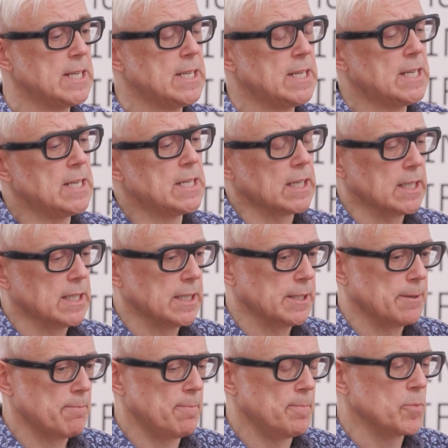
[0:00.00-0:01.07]

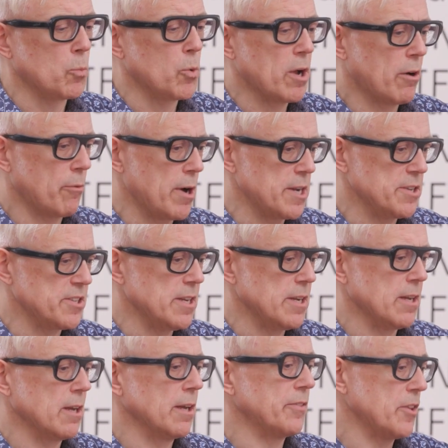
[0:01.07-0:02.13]
Yep. We are
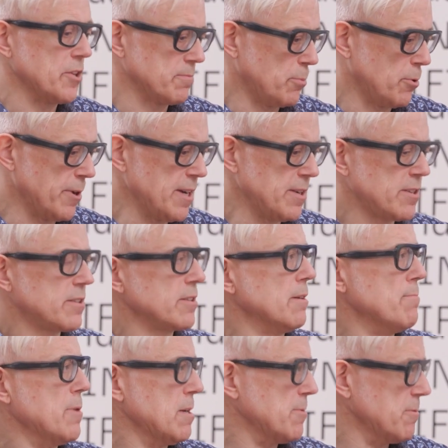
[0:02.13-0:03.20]
raising at this point a
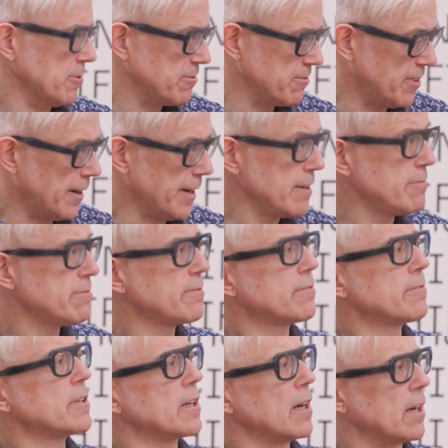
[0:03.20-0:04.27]
minimum of 5
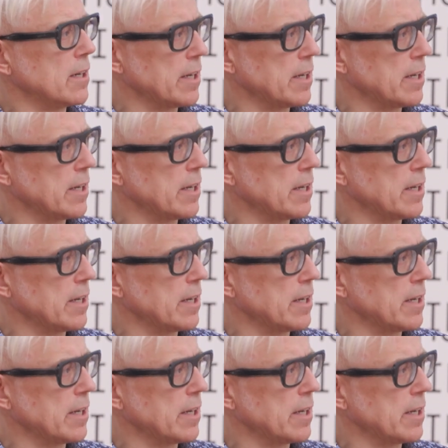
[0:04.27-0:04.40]
yes.